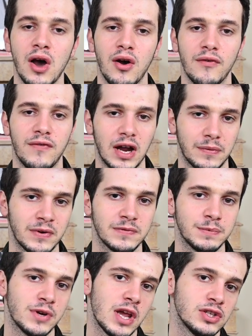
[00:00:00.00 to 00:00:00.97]
of art for
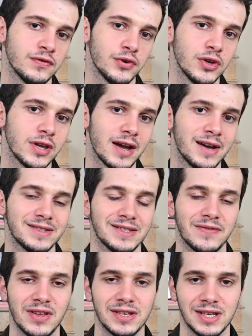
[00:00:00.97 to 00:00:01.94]
inspiration for you guys.
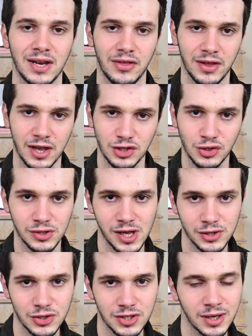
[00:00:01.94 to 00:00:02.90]
If there's anything else that you'd
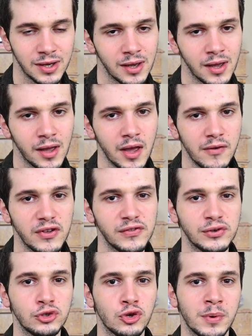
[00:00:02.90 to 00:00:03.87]
like to see, feel
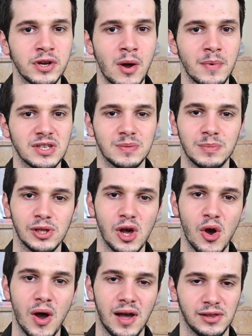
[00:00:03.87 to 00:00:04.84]
free to drop me down messages
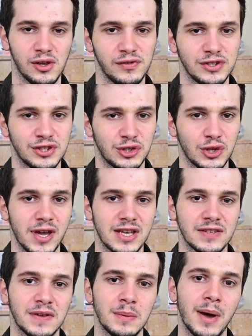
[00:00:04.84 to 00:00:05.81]
below. I love listening to you
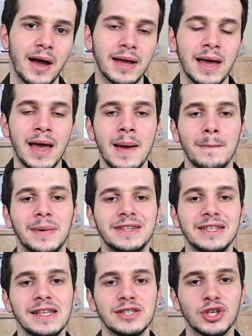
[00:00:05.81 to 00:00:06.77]
guys' feedback. But
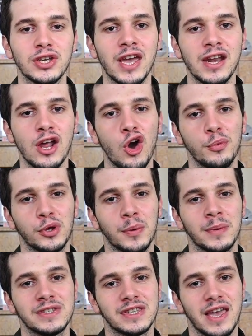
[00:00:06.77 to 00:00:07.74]
till I see you again, I hope you can
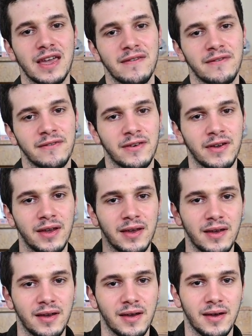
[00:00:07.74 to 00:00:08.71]
be safe
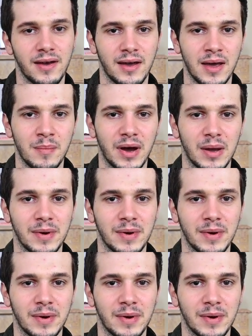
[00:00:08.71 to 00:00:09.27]
and bye